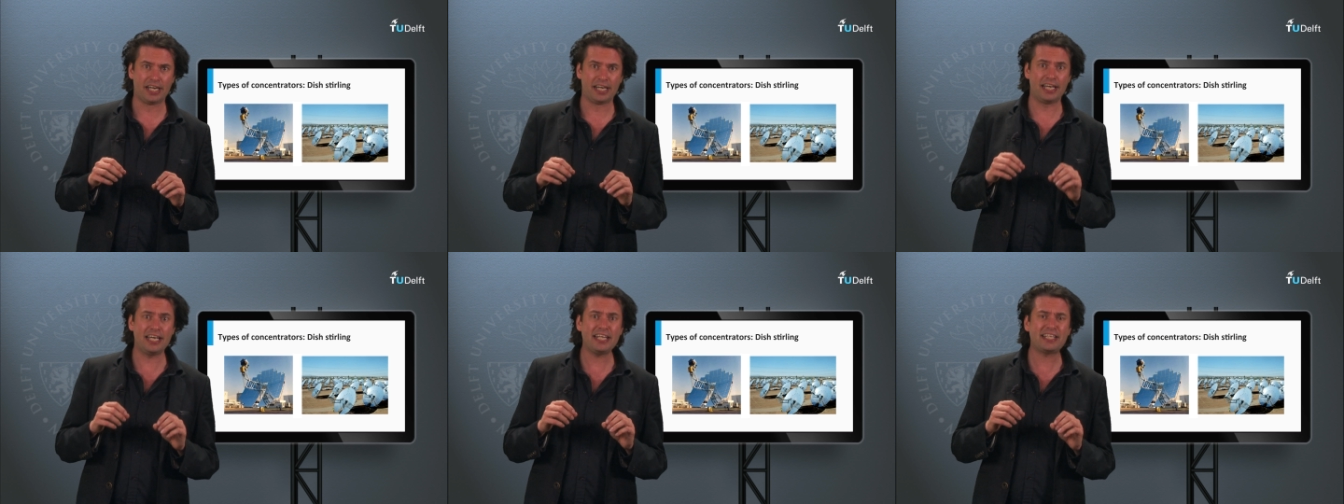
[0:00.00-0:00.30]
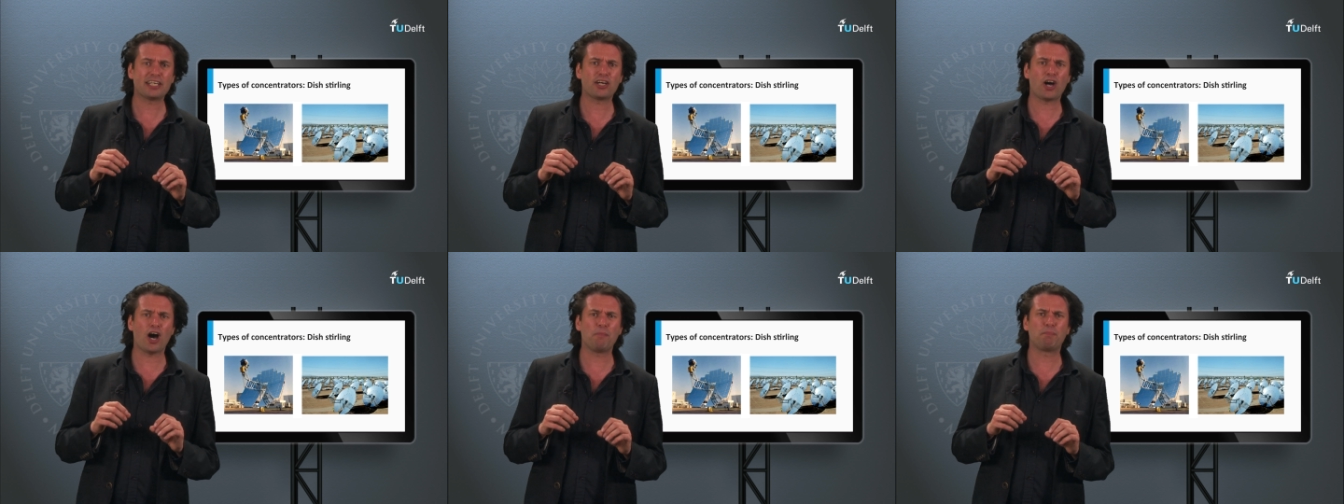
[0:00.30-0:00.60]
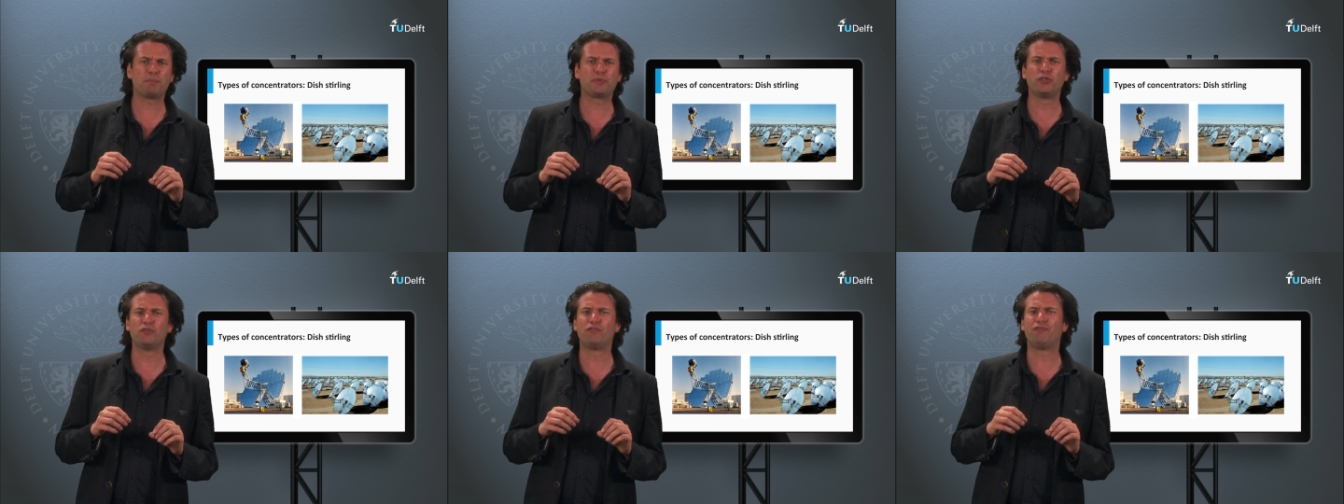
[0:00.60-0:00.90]
heating
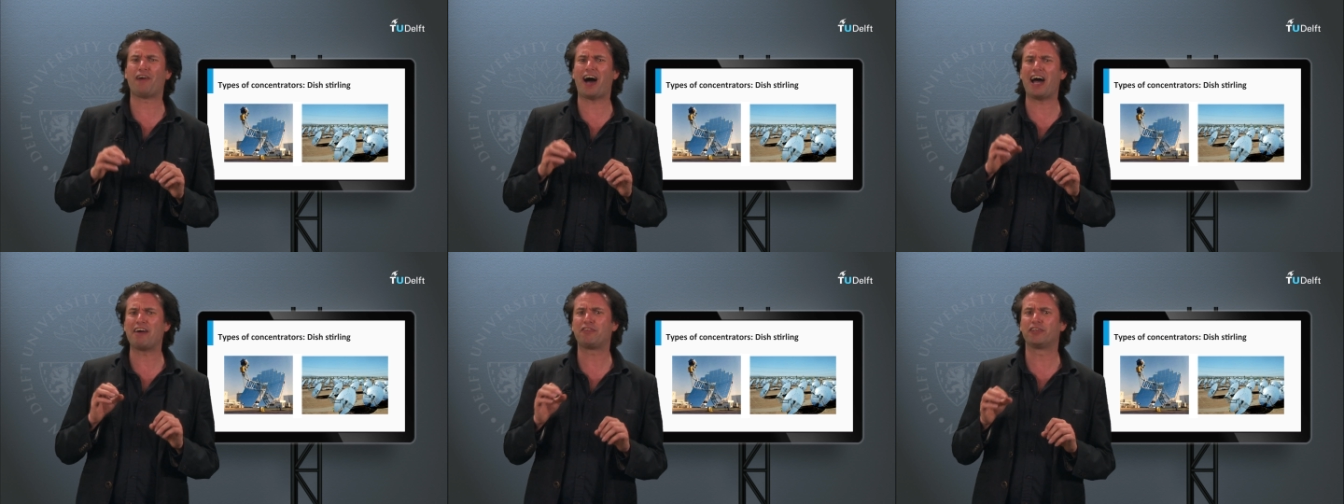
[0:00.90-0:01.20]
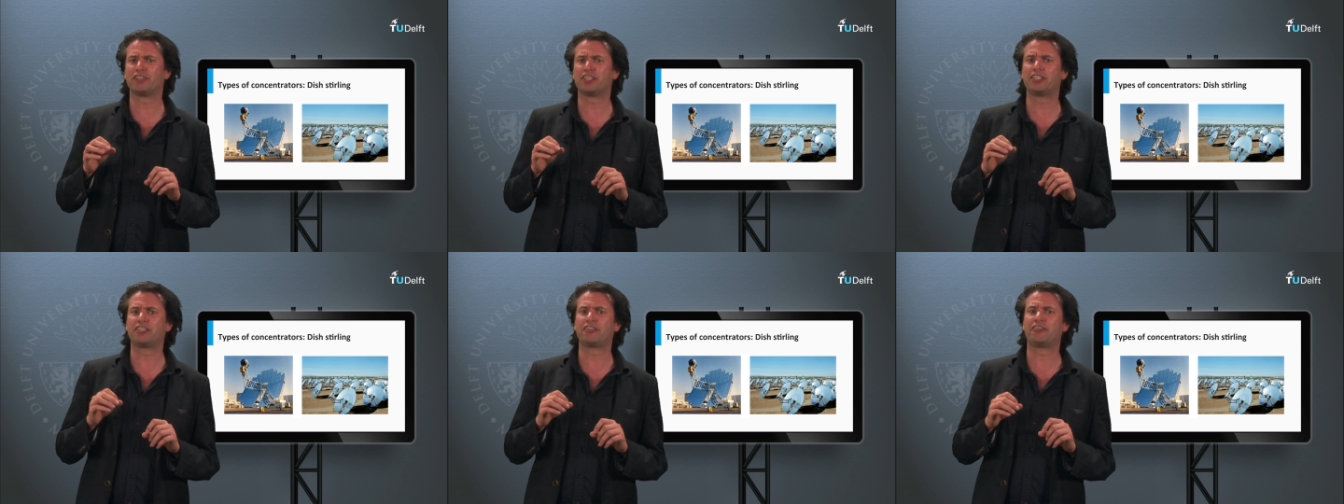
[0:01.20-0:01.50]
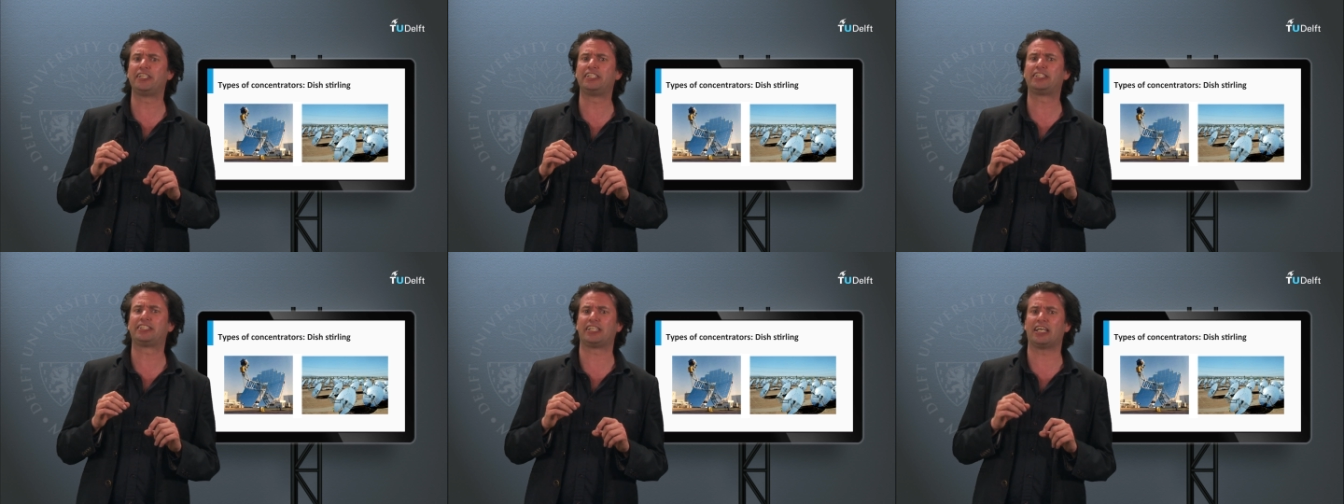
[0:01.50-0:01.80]
up to 500
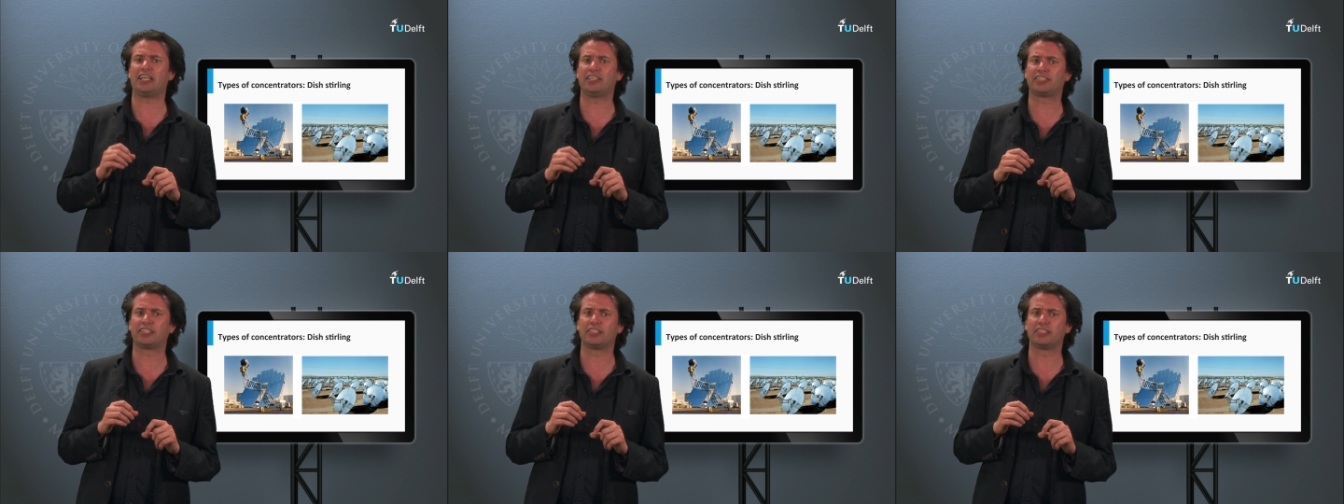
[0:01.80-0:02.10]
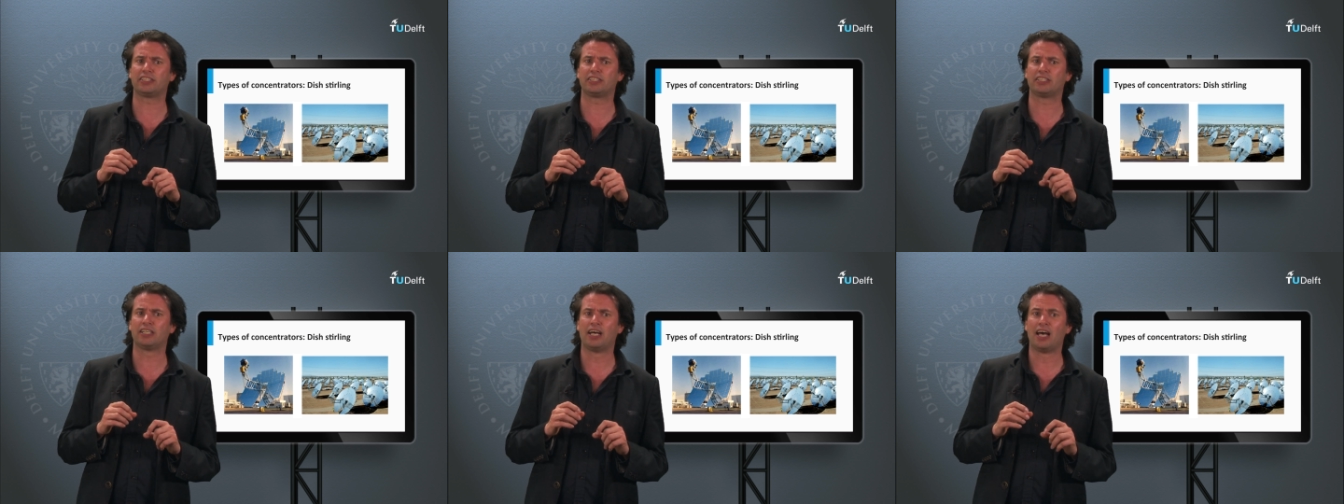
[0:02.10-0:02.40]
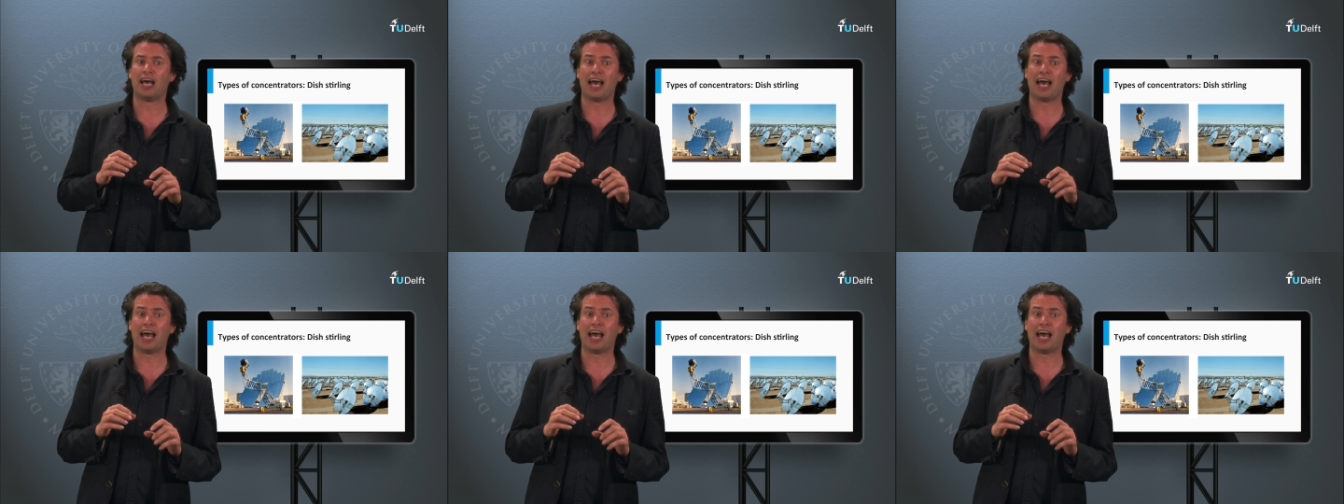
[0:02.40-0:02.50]
degrees Celsius